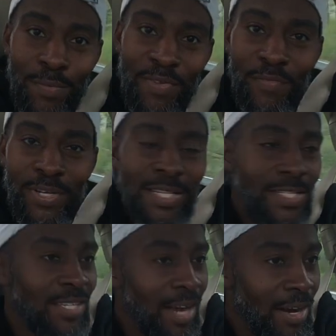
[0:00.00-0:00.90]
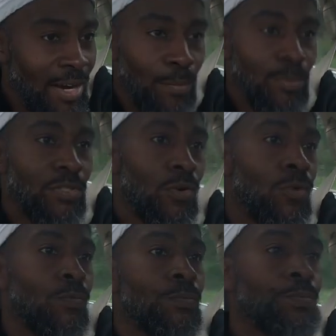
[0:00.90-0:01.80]
with me for the entire
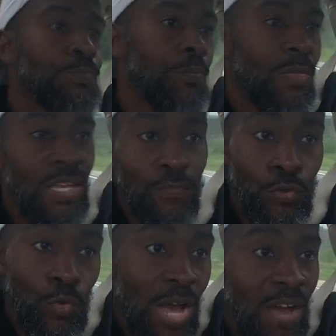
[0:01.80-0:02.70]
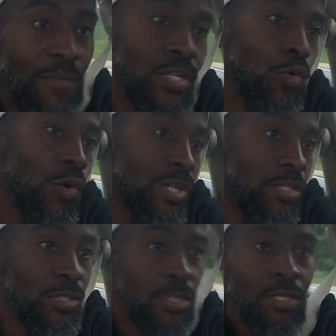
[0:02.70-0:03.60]
episode. If you do have any
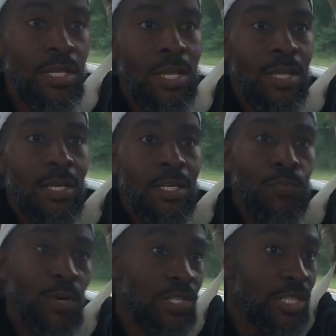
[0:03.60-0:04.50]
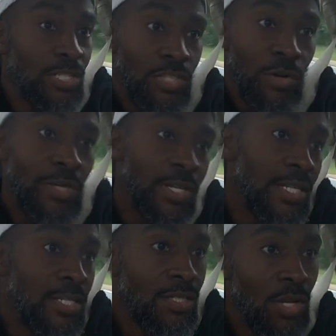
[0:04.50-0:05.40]
questions, especially concerning
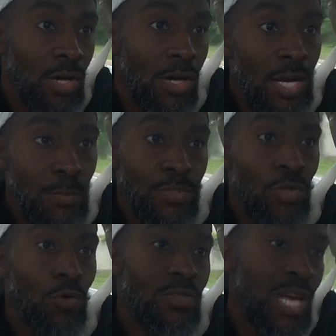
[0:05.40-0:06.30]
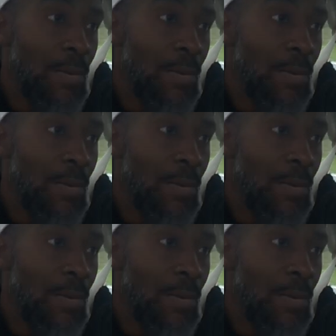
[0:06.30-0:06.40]
this episode